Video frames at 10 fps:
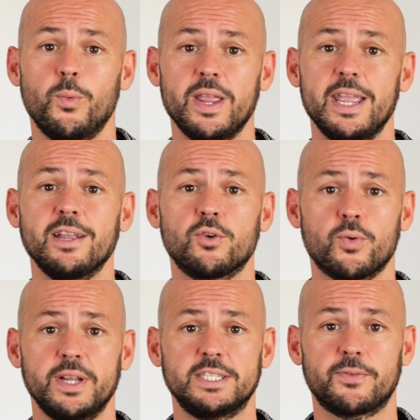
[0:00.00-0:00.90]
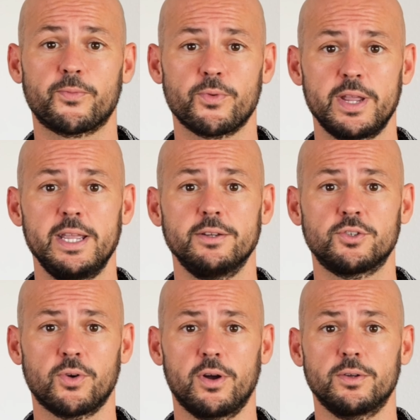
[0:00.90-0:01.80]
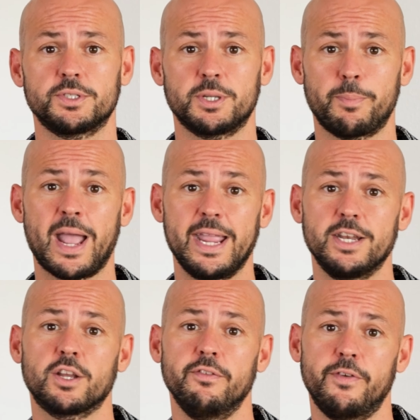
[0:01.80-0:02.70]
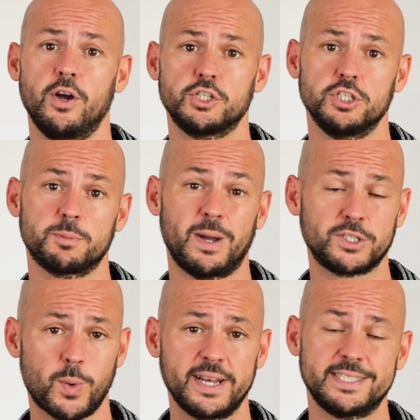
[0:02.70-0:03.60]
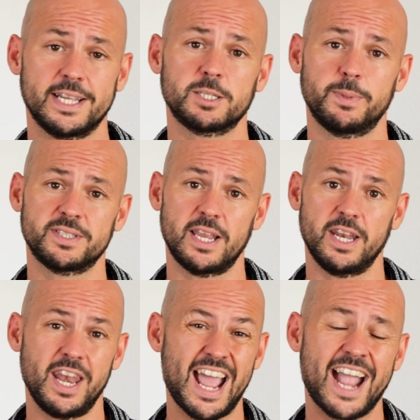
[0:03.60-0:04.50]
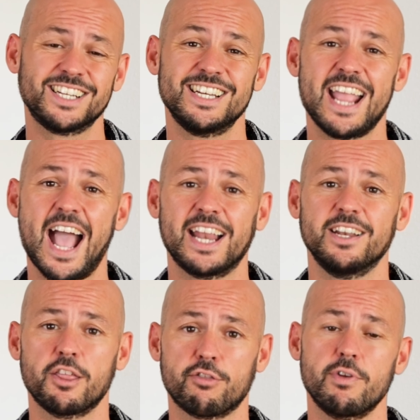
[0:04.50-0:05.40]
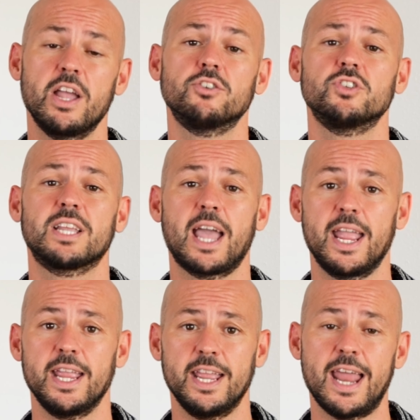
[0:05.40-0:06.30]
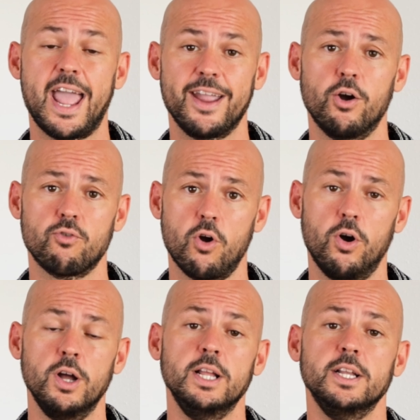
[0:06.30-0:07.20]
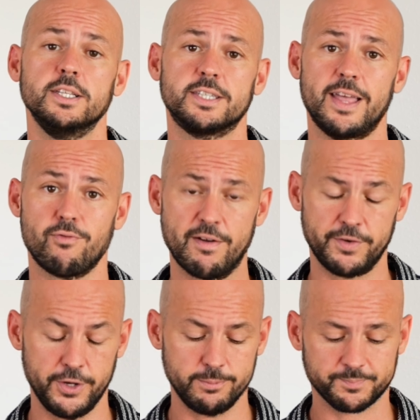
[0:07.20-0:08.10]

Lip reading: we increased free trials to paid conversions by 26%, and it actually added 300K in ARR to their revenue.